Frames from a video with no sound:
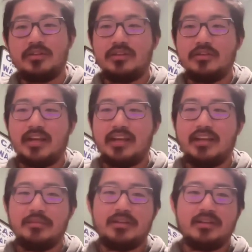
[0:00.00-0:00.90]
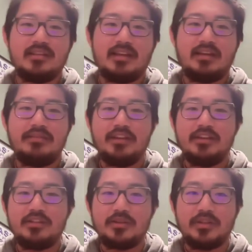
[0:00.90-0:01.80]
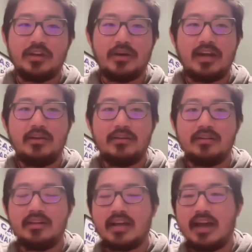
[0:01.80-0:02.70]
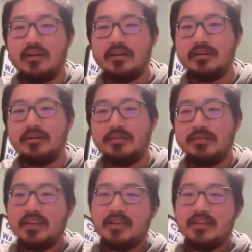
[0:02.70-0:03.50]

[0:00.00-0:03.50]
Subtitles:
Are you taking it because they have the industry know-how and like how to